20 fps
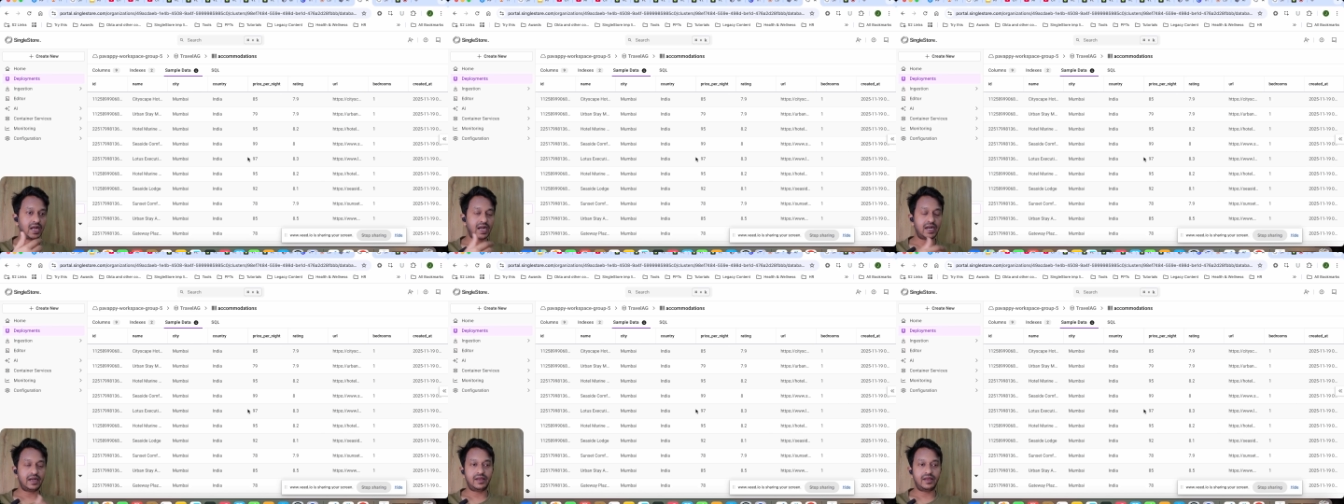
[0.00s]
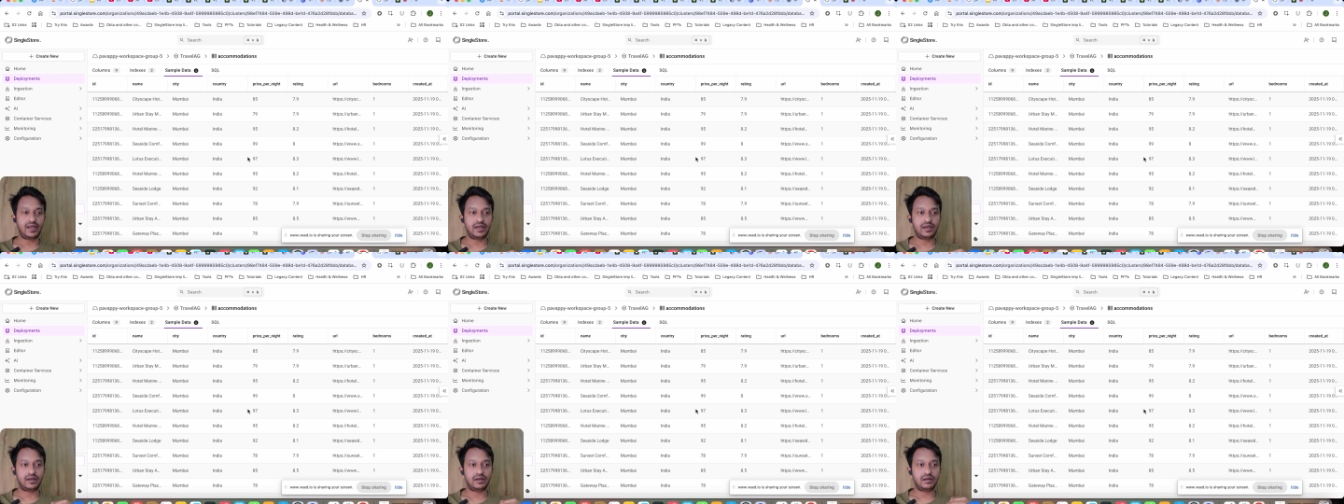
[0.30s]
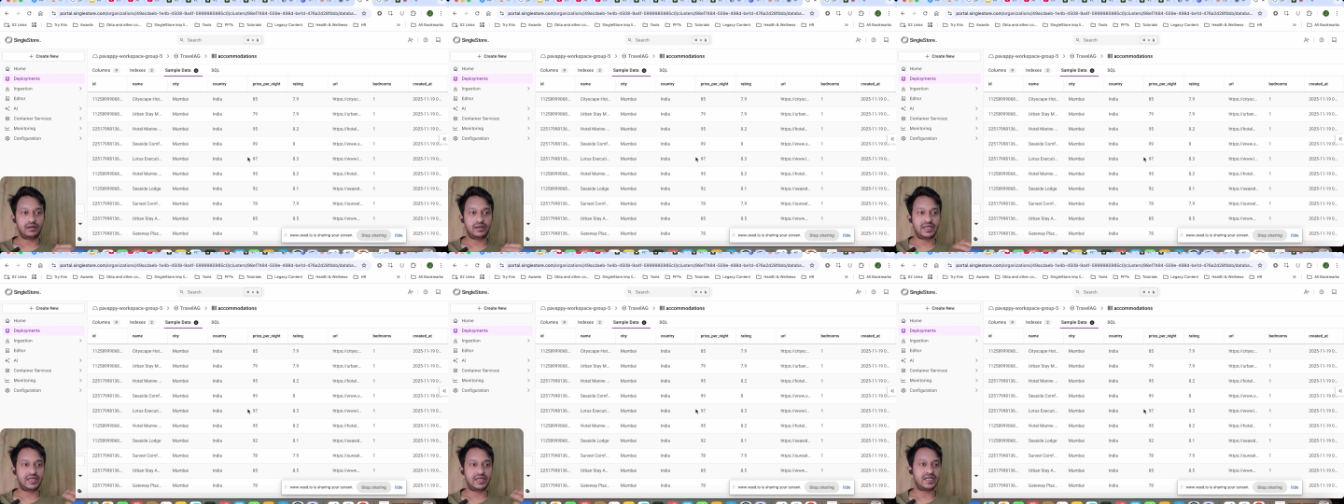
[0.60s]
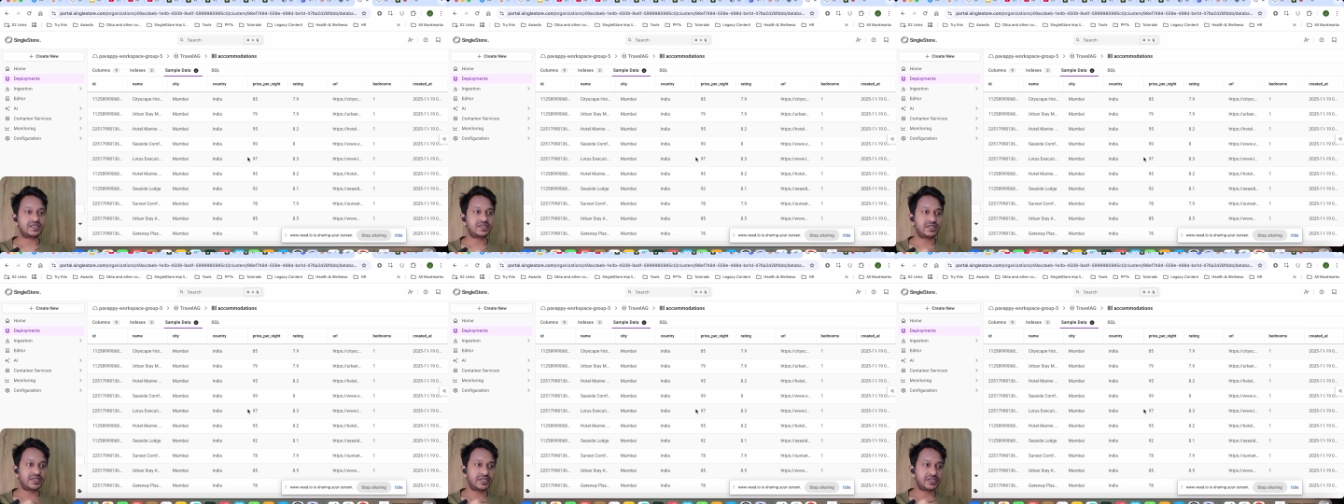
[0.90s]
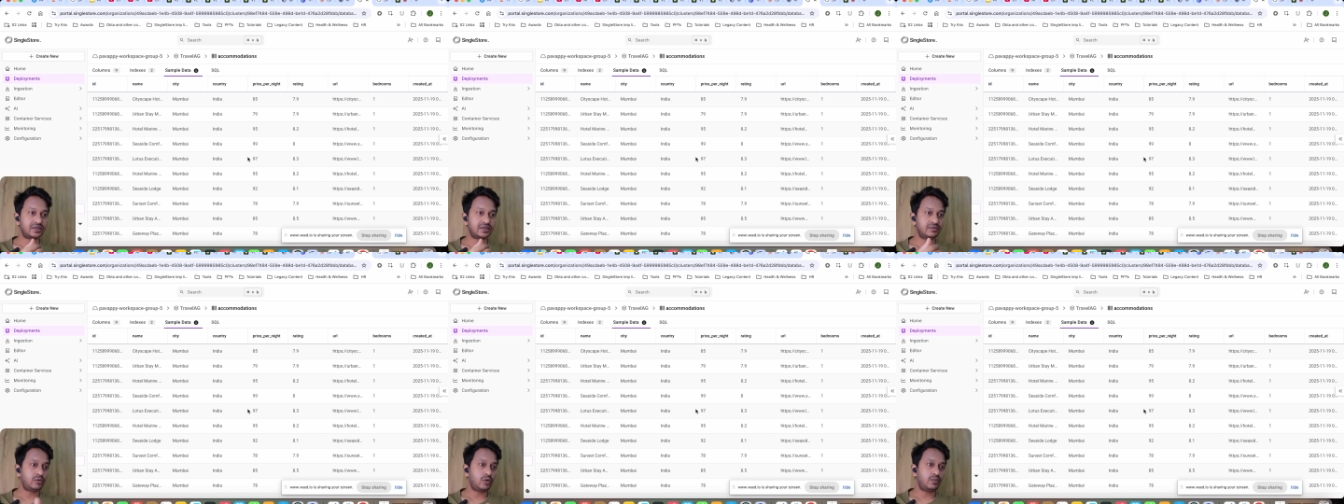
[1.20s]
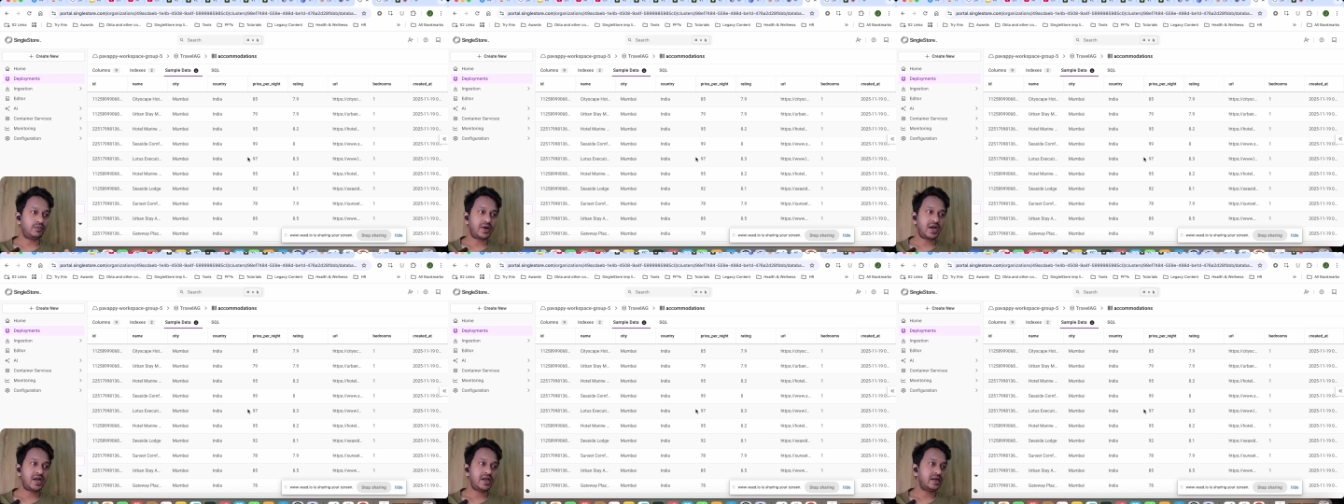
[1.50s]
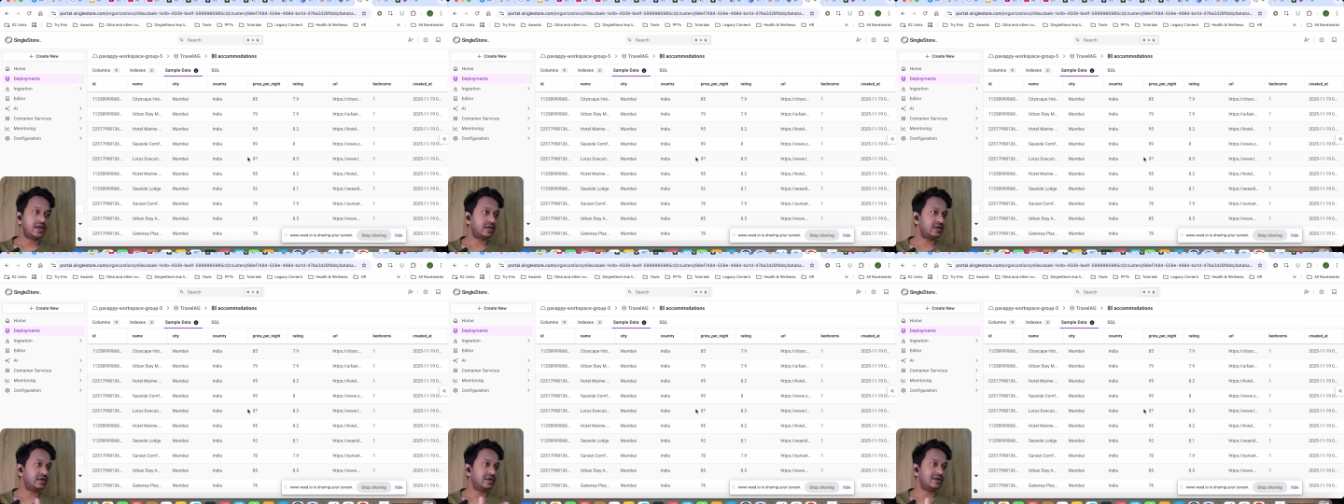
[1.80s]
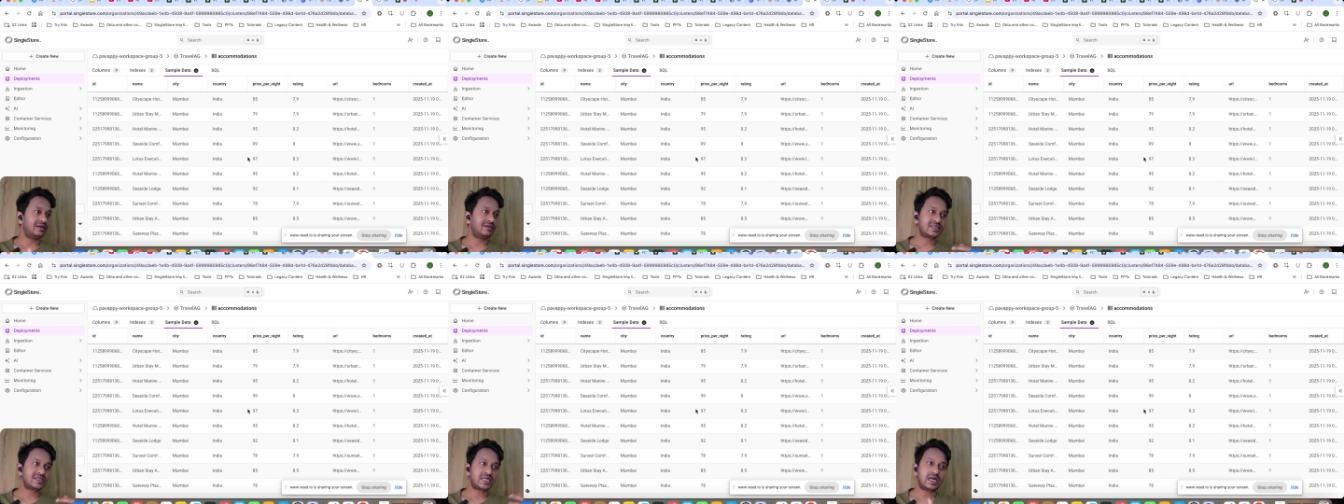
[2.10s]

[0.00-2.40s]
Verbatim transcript: and then the destination mumbai it will